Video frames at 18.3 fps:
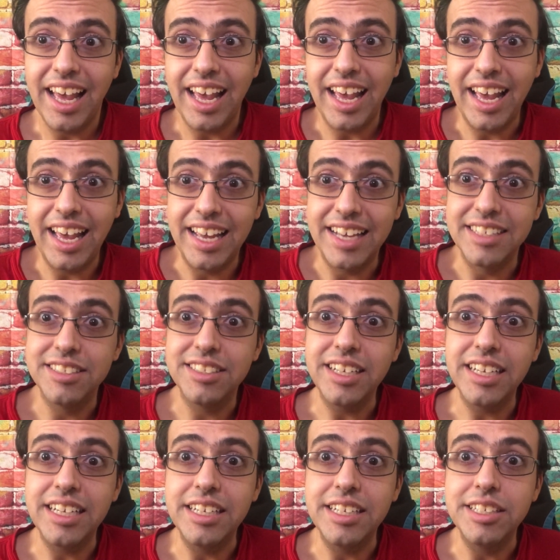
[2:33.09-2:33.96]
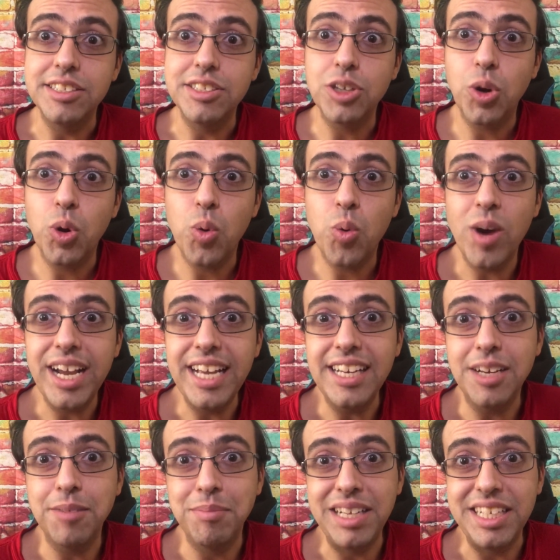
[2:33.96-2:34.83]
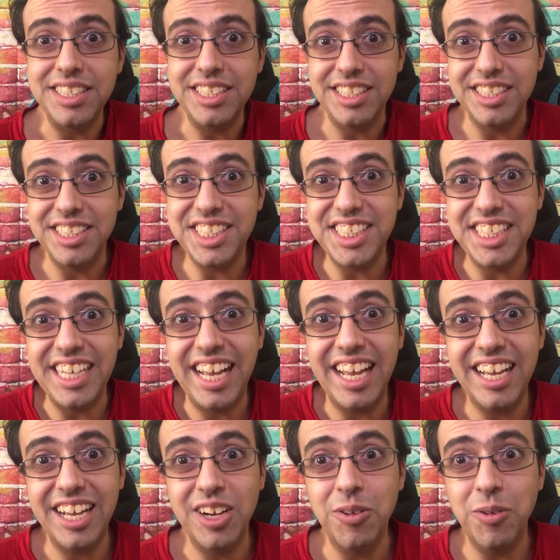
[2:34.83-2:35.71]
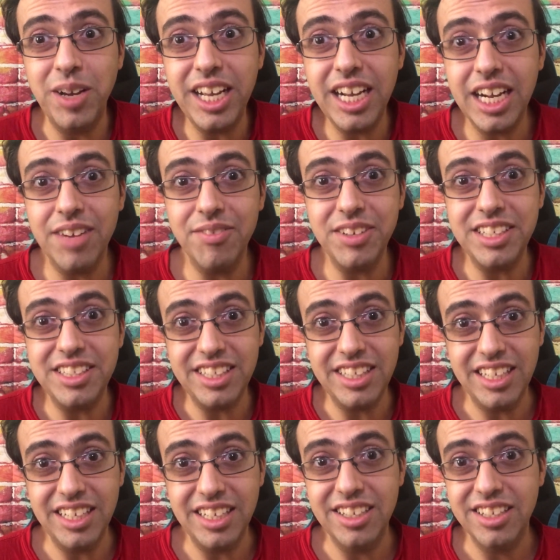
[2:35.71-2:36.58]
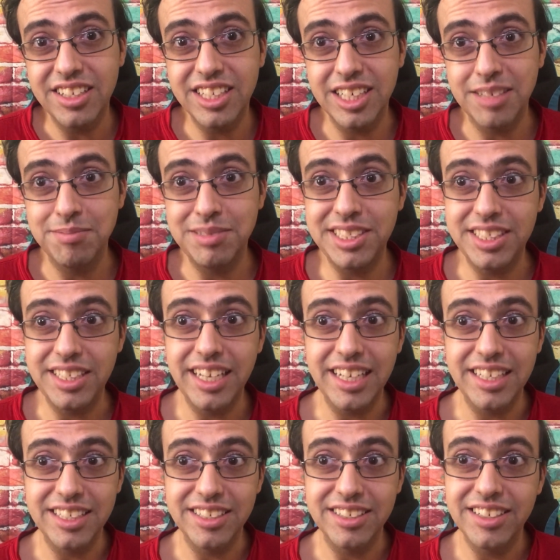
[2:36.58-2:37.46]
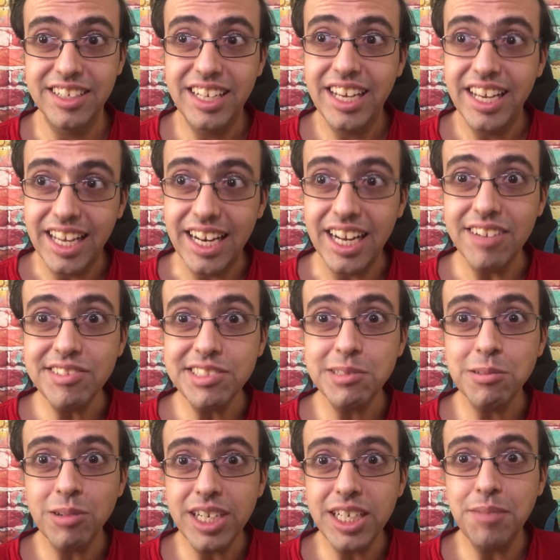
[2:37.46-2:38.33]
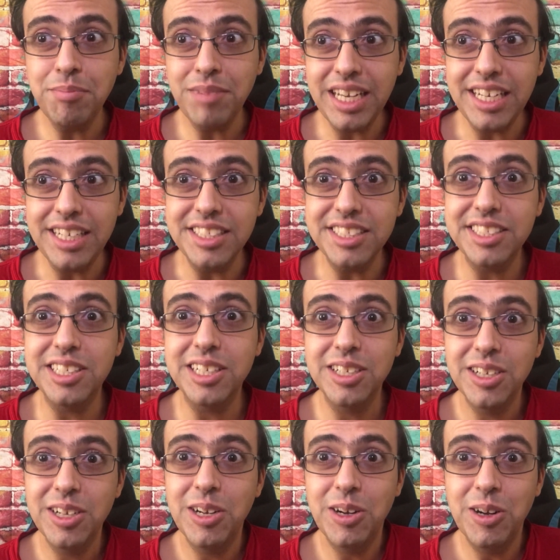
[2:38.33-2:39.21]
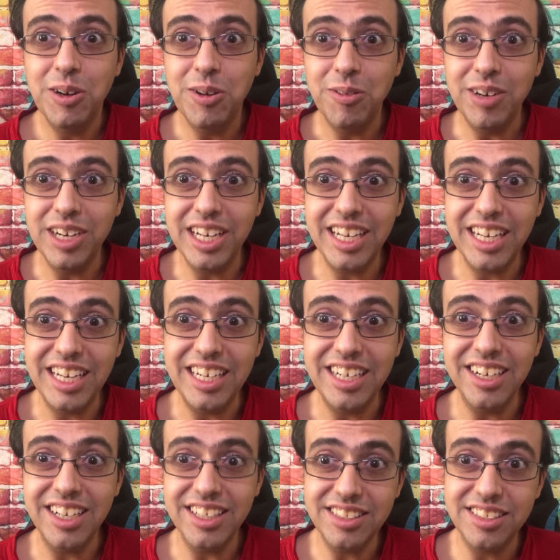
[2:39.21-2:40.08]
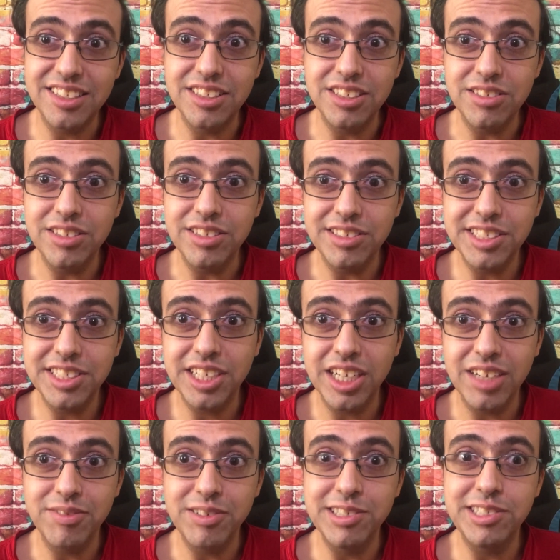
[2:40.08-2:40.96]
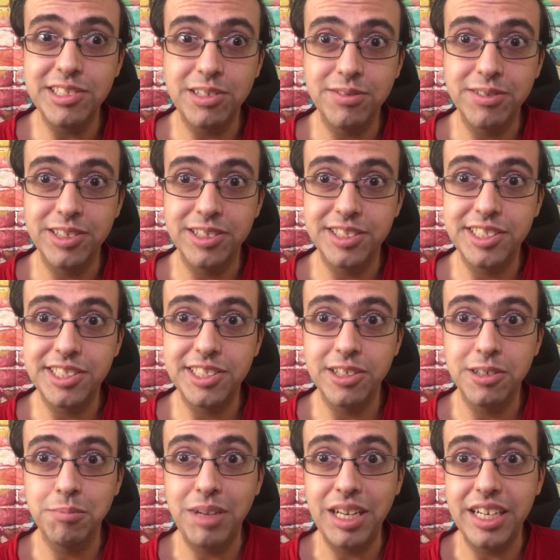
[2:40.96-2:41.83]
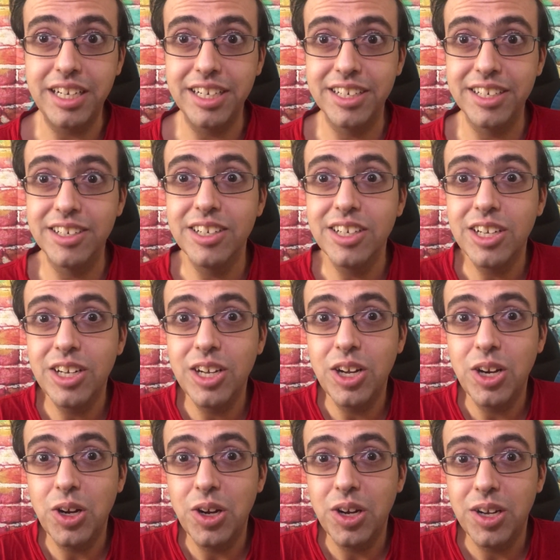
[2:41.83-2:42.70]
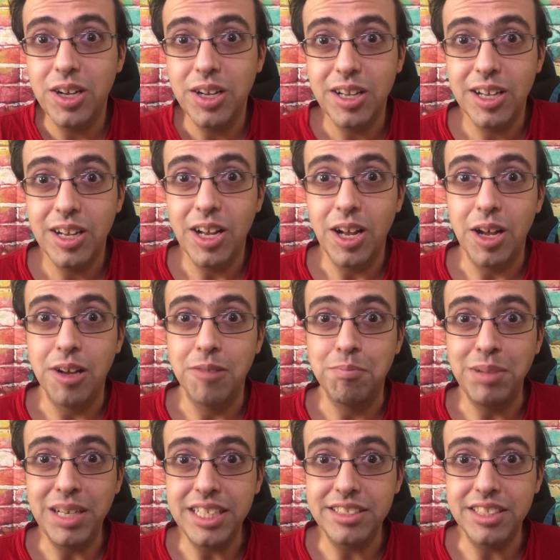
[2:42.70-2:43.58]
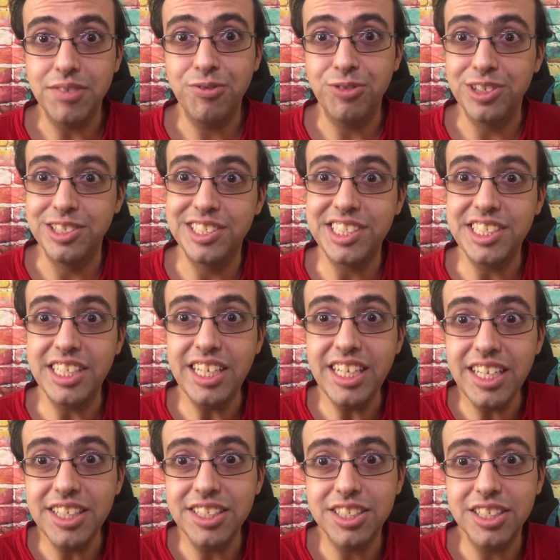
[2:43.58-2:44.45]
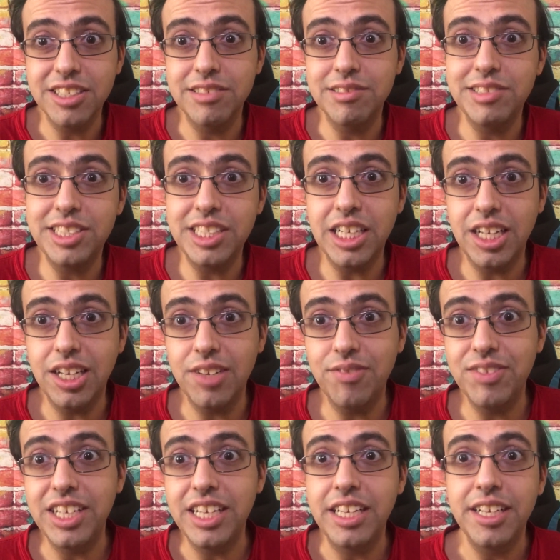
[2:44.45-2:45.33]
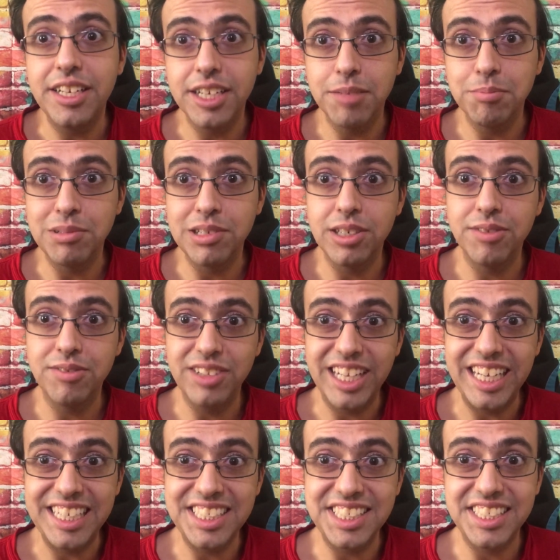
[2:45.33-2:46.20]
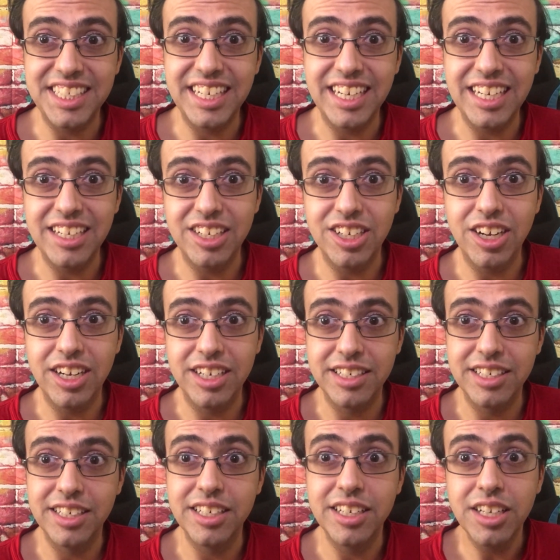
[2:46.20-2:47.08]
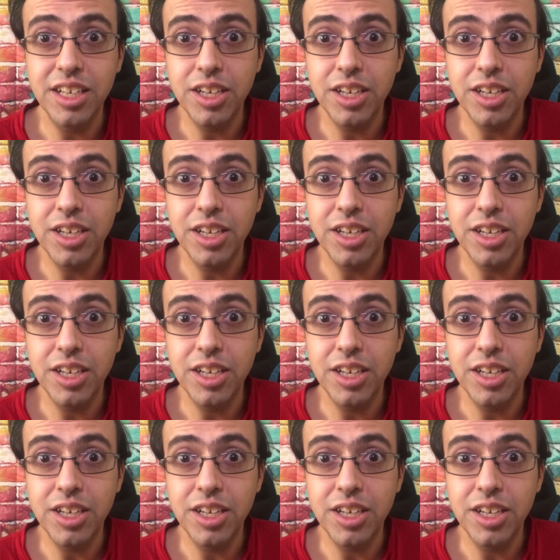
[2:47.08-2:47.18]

and it is quite amazing to see how everything comes together. And I was quite amazed when I got to do those covers over on StarMaker. A big difference in terms of the number of likes that I gotten